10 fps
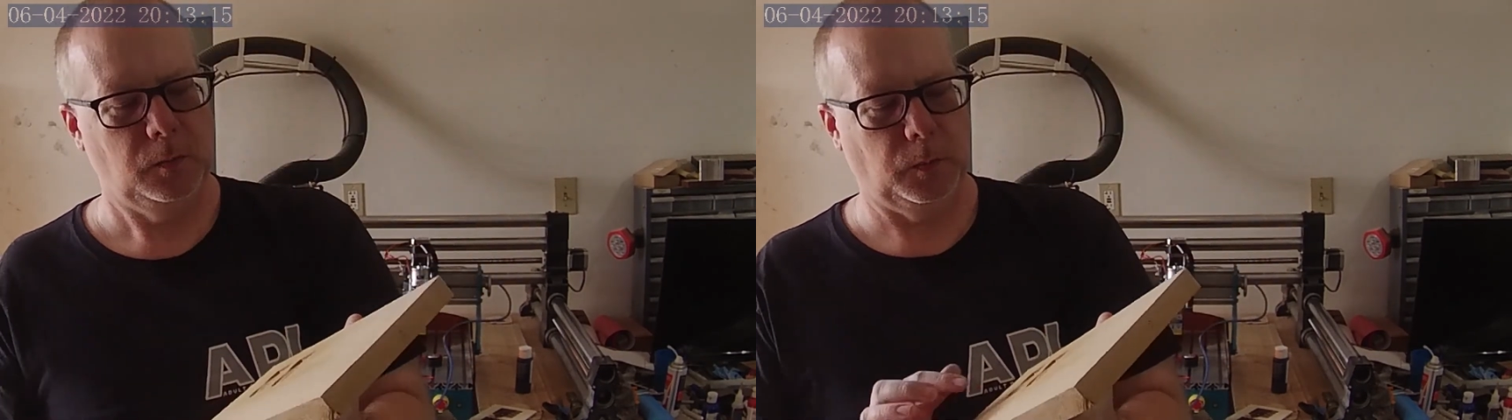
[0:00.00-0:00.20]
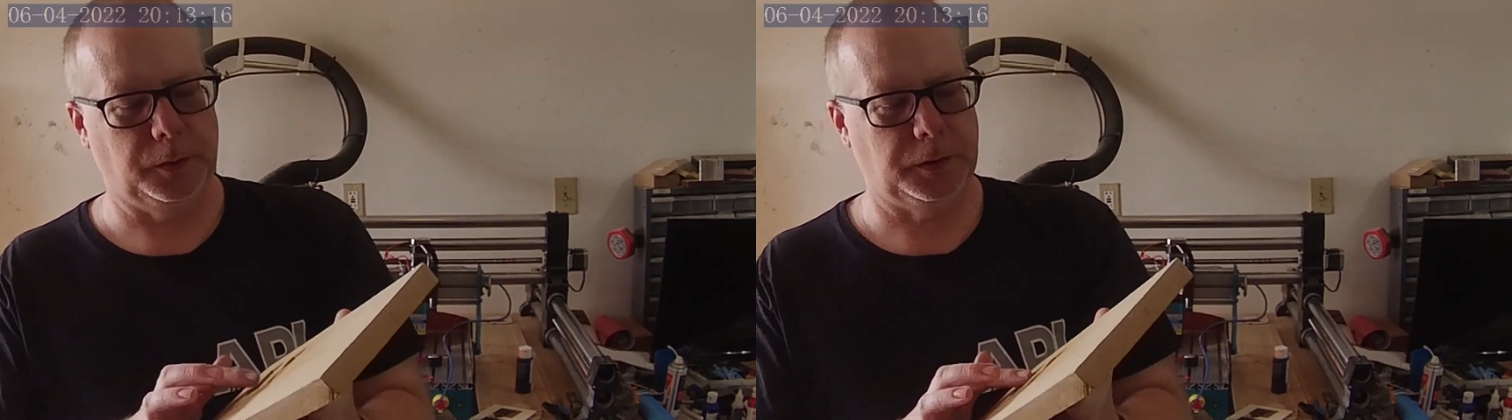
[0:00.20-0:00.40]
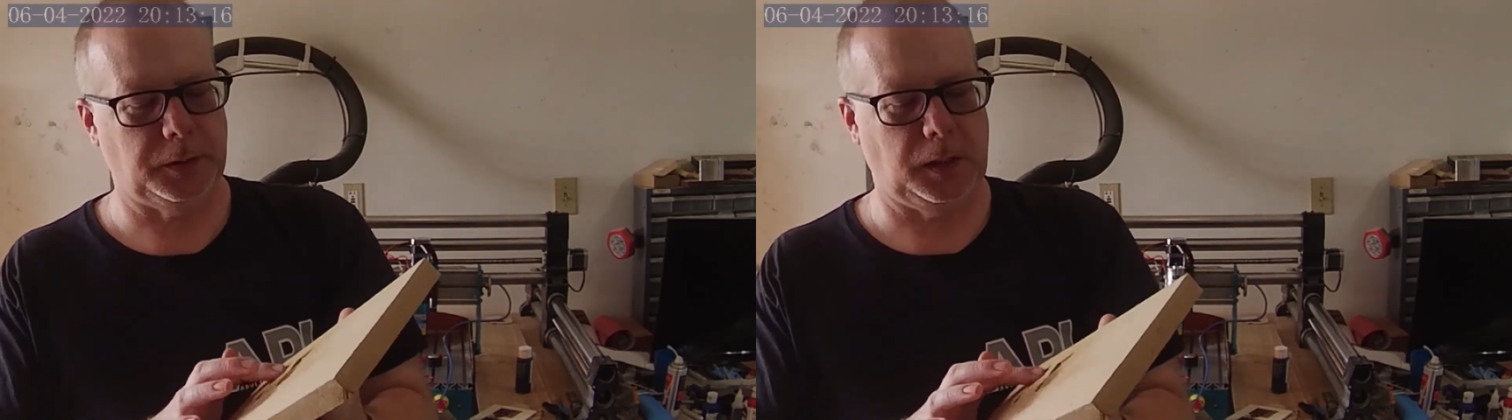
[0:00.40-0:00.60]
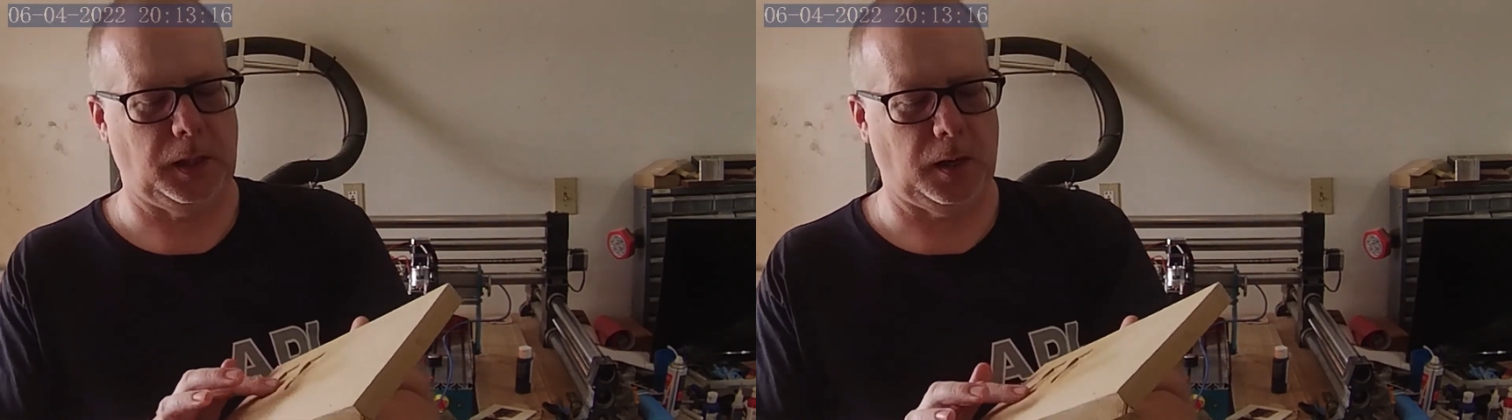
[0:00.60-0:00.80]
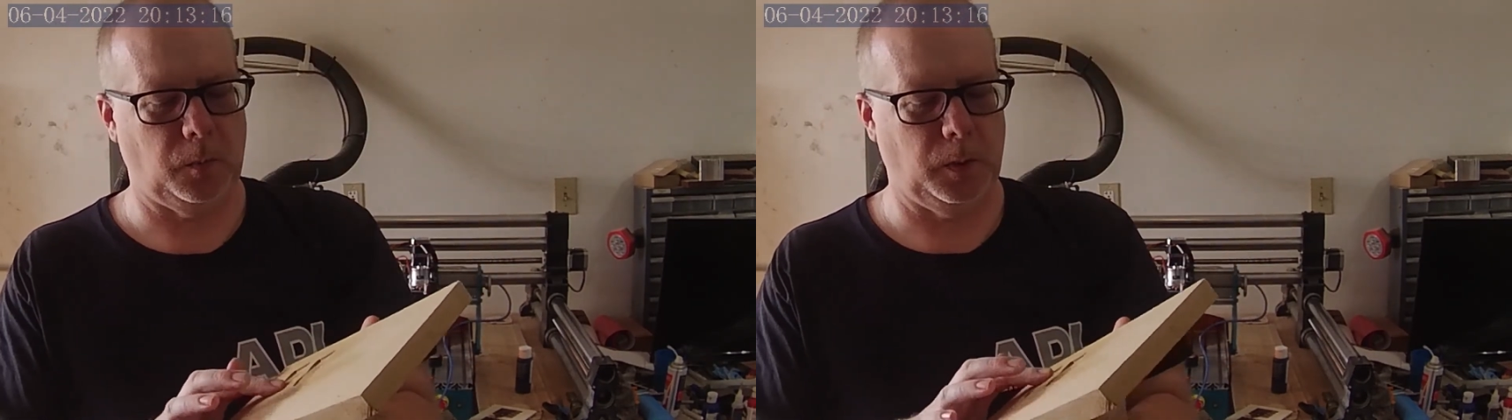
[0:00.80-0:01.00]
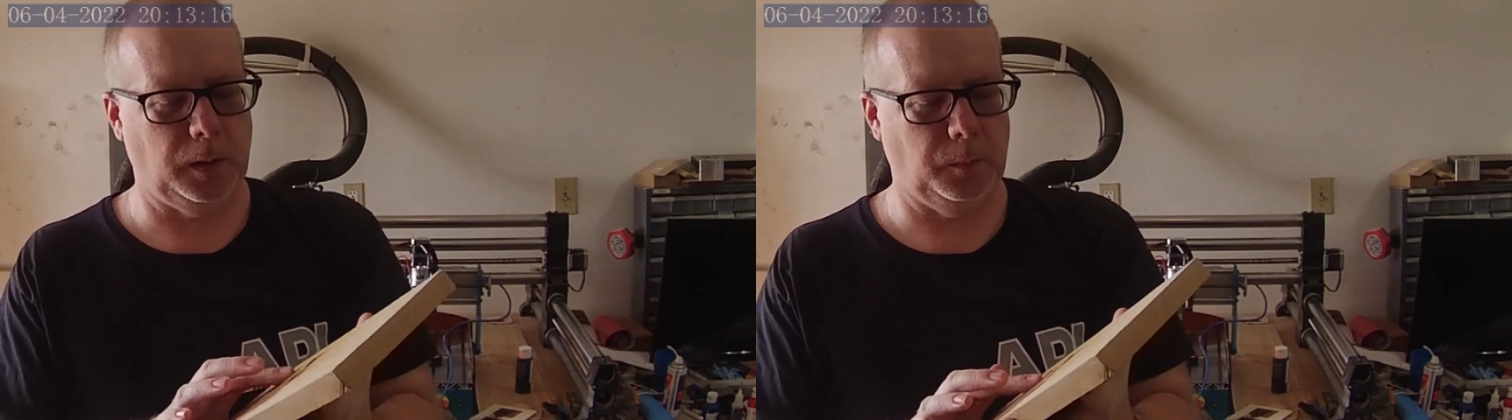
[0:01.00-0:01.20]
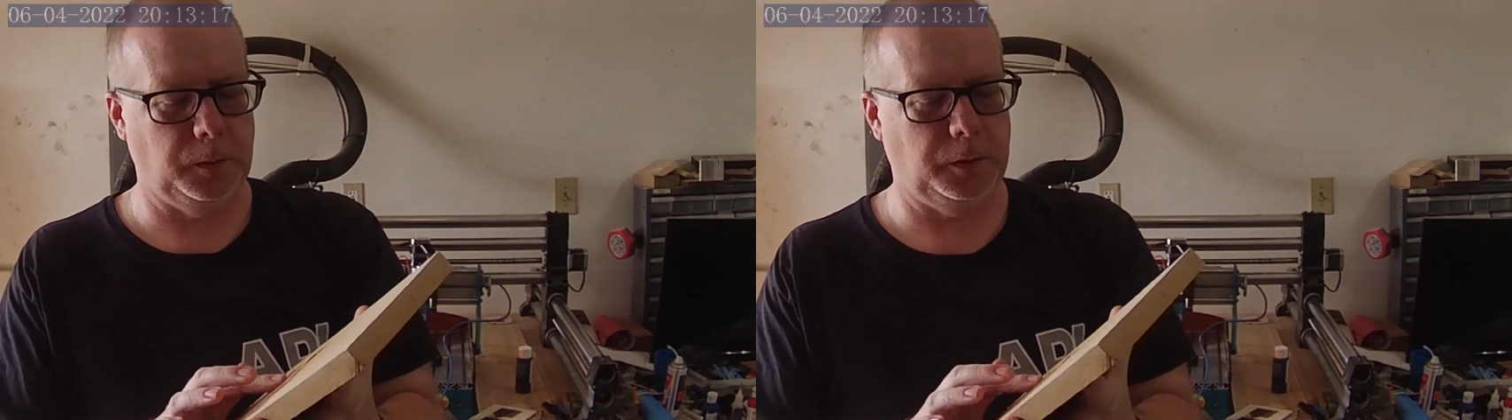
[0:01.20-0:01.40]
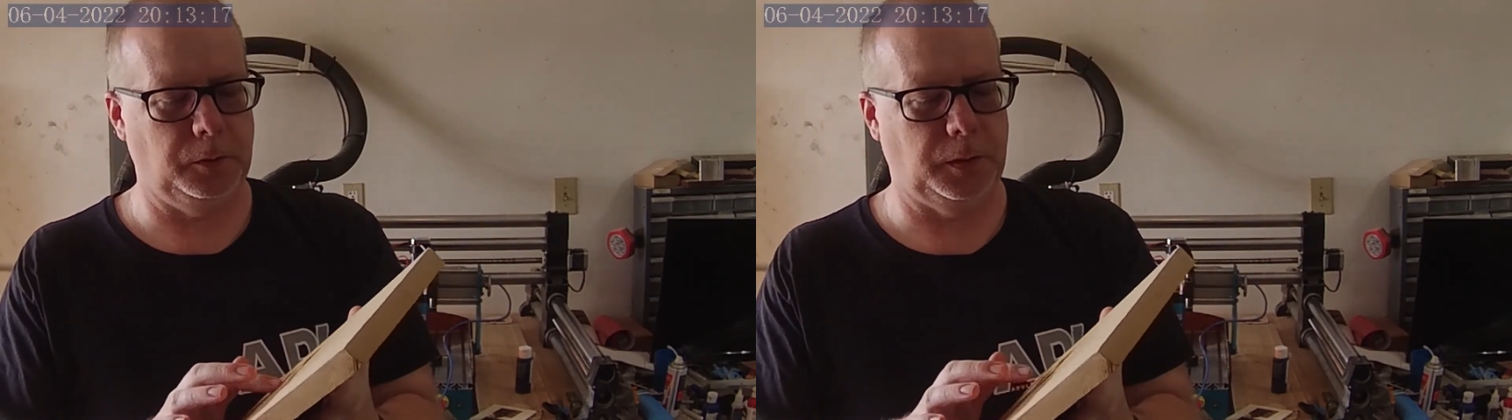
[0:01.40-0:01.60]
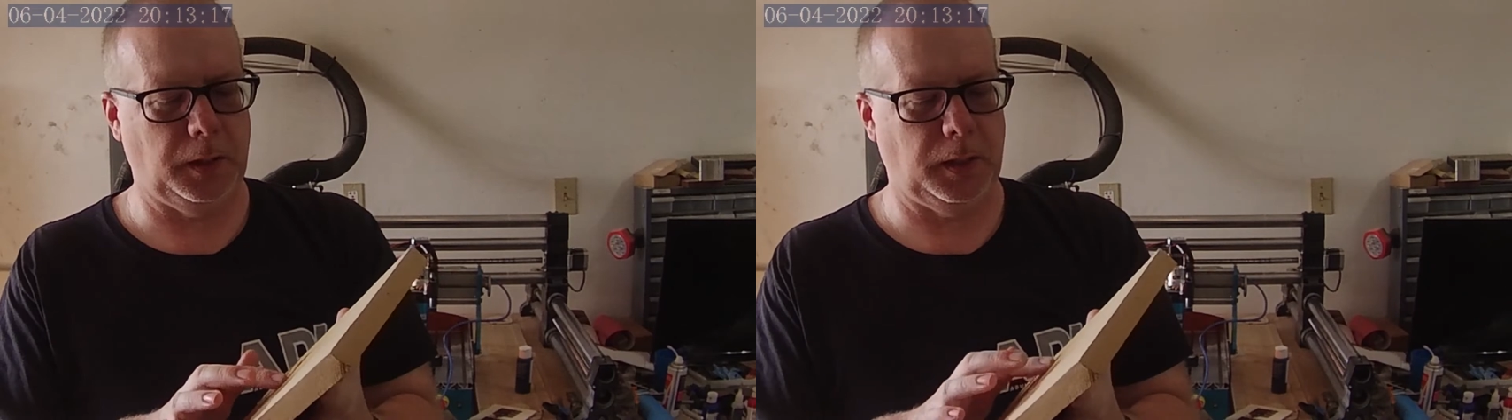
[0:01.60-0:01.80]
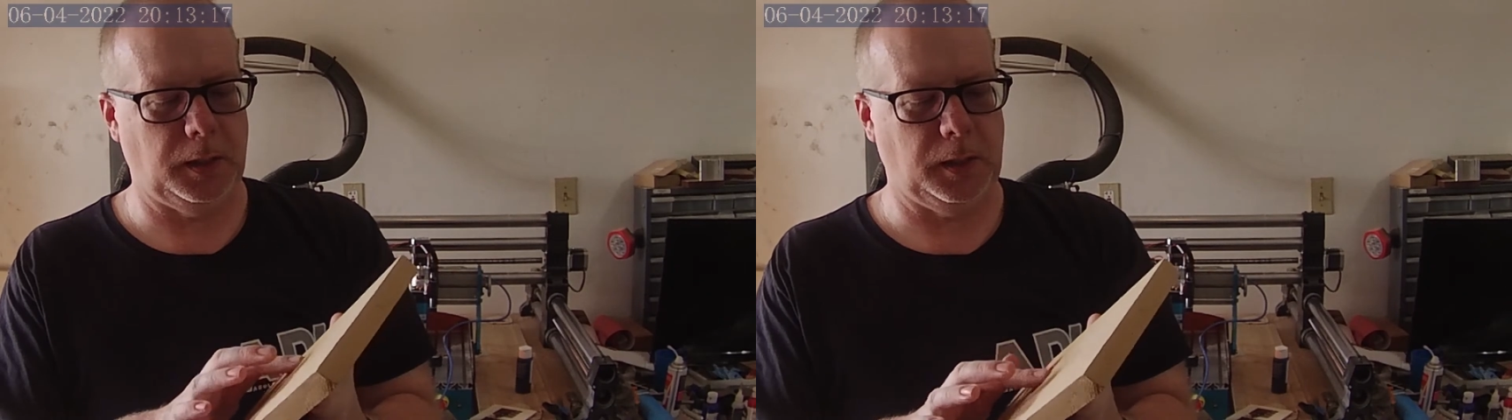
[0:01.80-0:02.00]
Wanted to see how well it would do
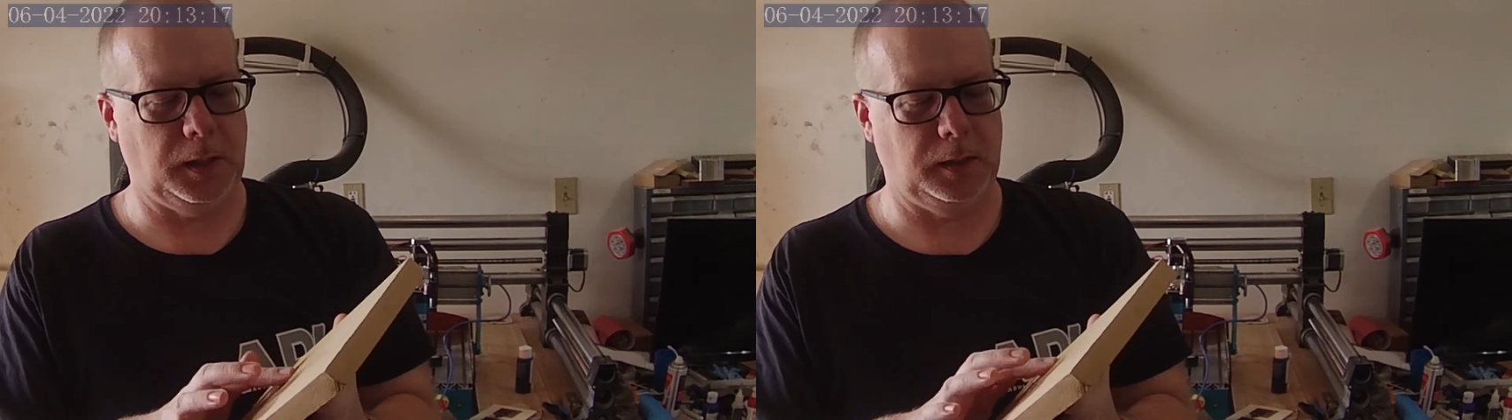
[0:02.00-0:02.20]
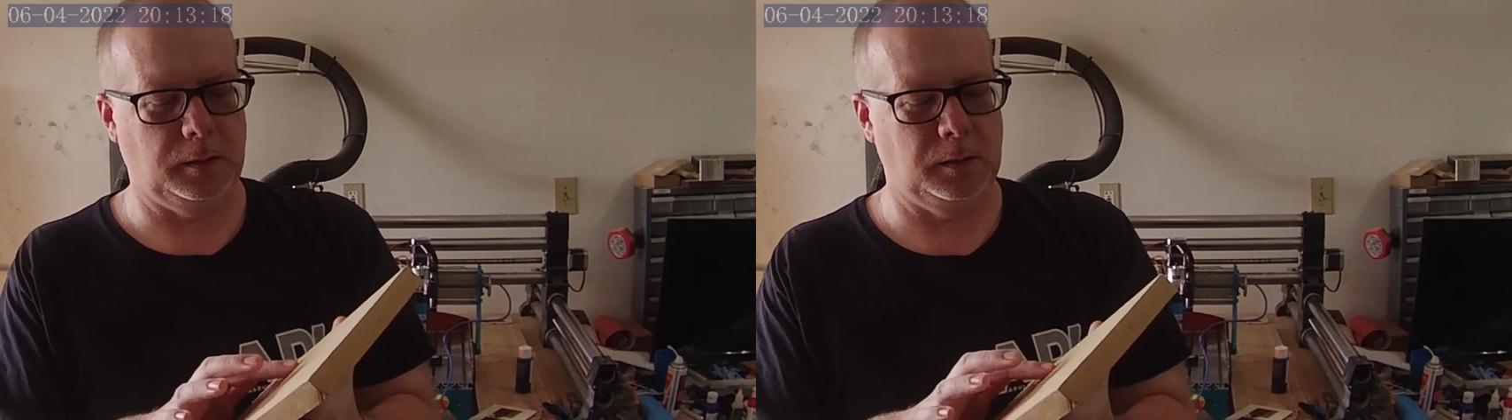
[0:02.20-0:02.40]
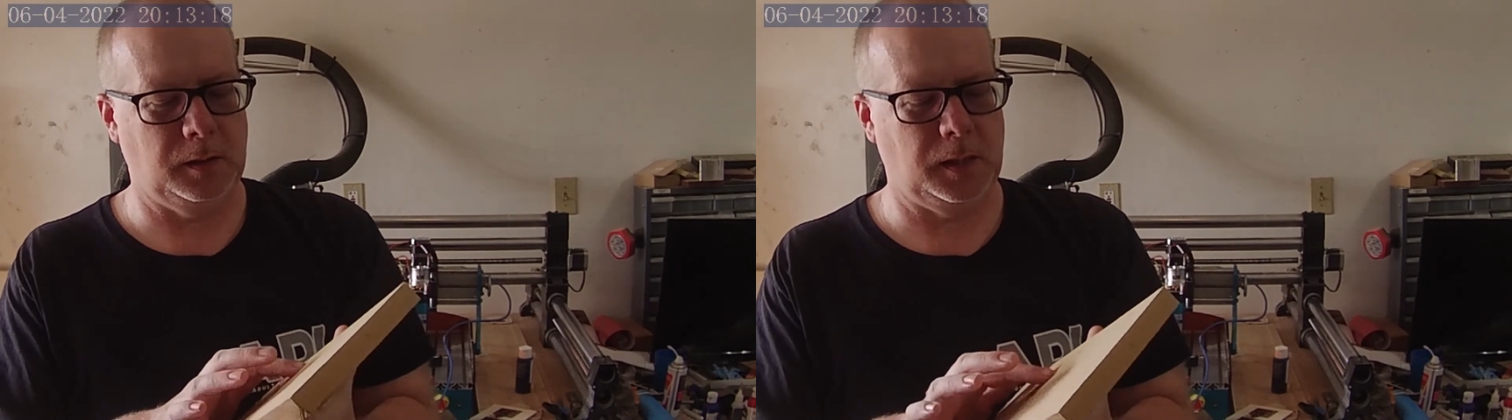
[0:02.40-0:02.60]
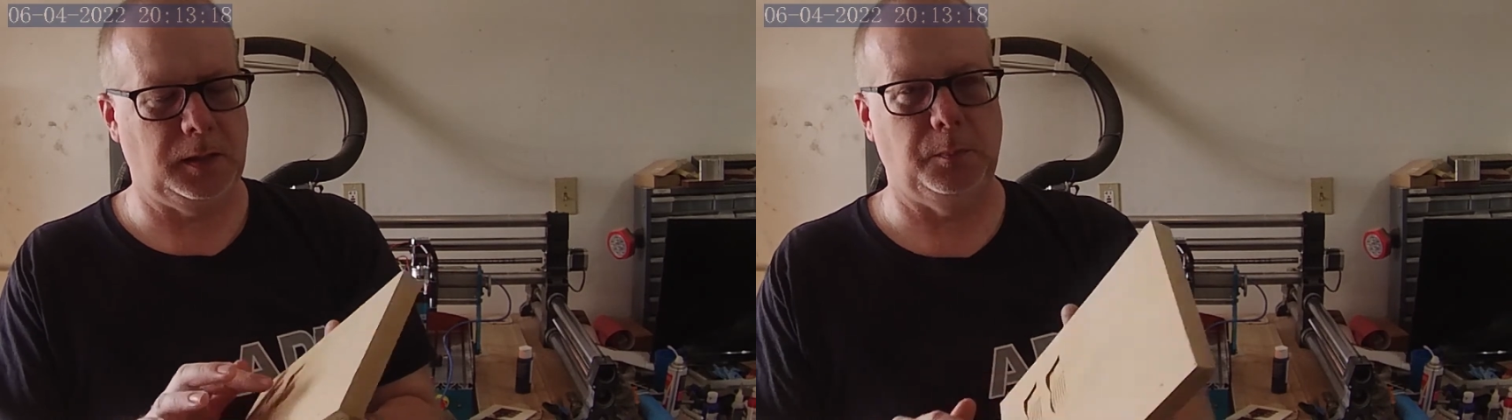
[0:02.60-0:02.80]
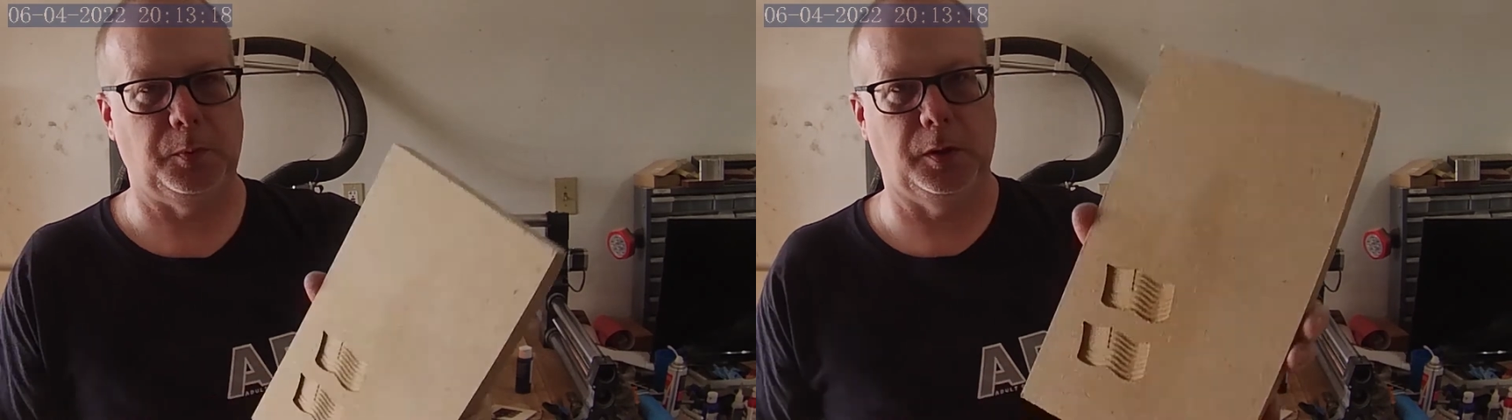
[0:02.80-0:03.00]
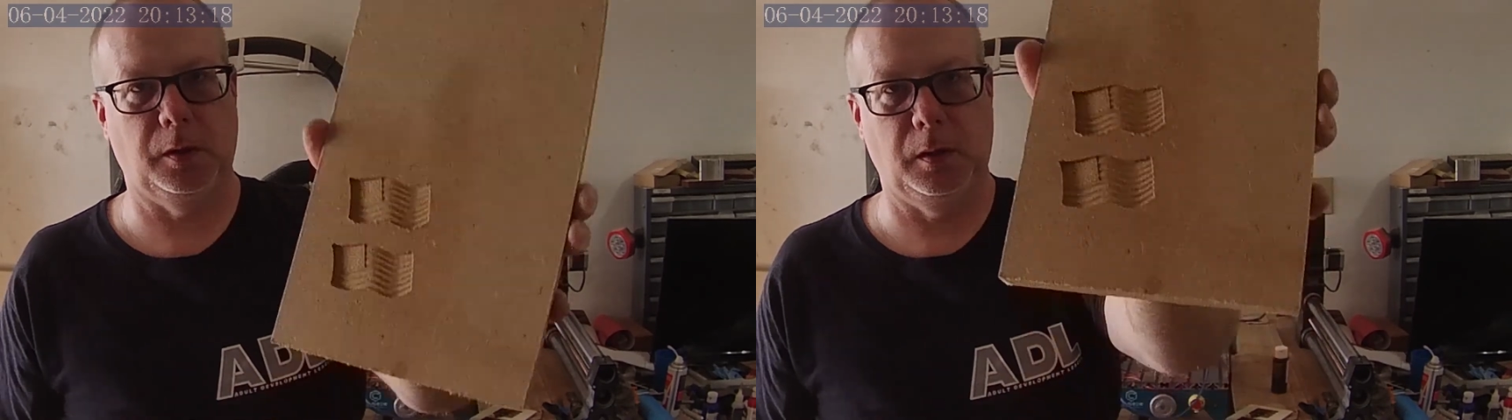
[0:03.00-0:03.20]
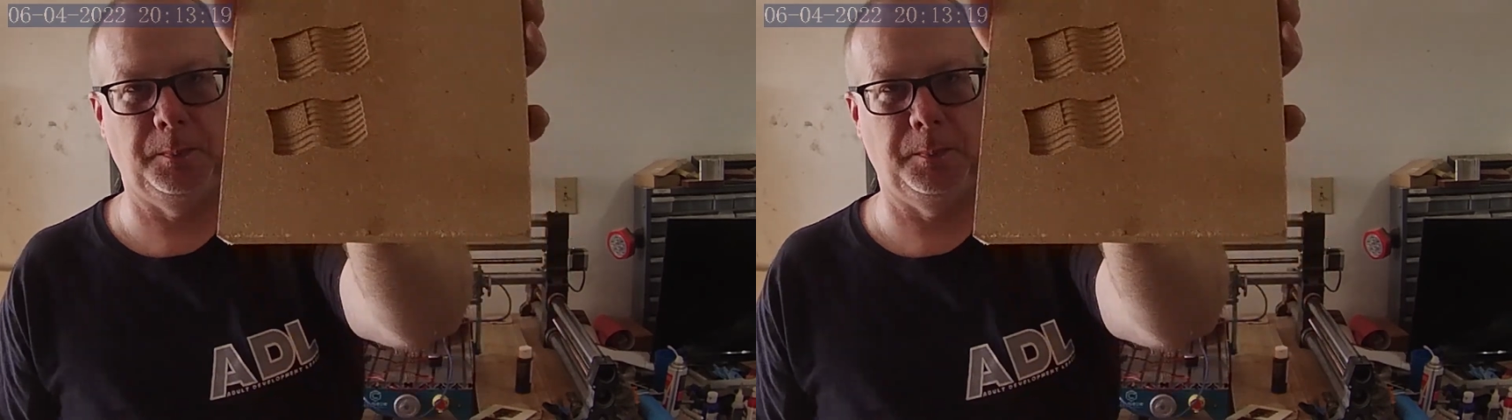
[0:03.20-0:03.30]
that, and it did pretty good.